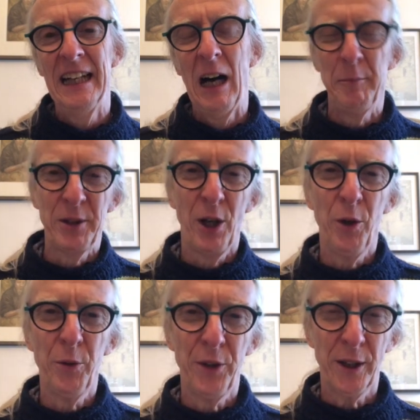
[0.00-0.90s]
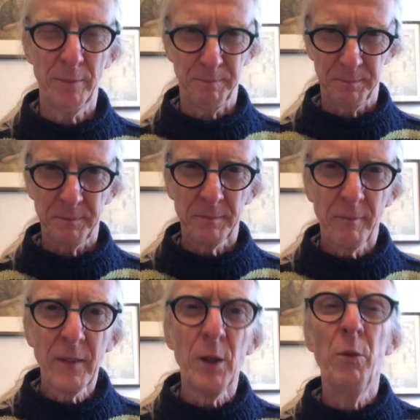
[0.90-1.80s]
I'm told that
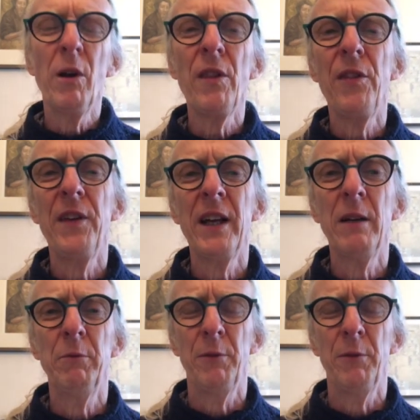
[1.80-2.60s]
one thing